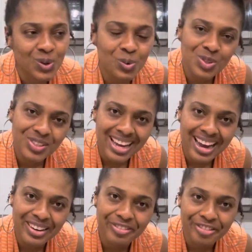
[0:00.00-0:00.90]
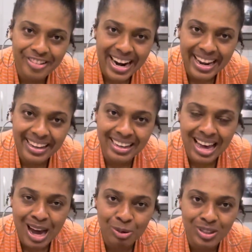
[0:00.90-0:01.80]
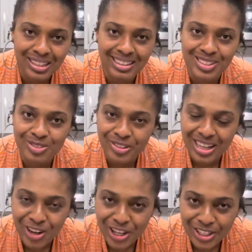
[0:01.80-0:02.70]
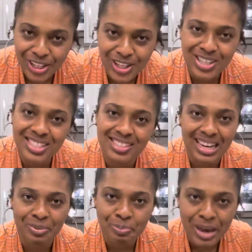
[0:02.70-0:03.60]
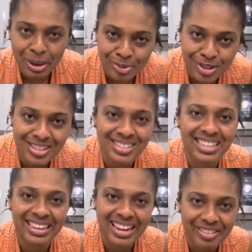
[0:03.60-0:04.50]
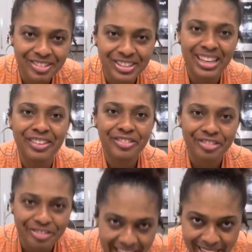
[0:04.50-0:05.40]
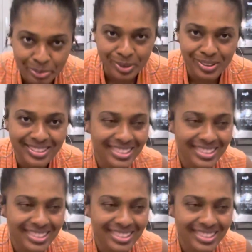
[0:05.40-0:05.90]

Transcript: we'll start frying our onions and peppers and everything friable.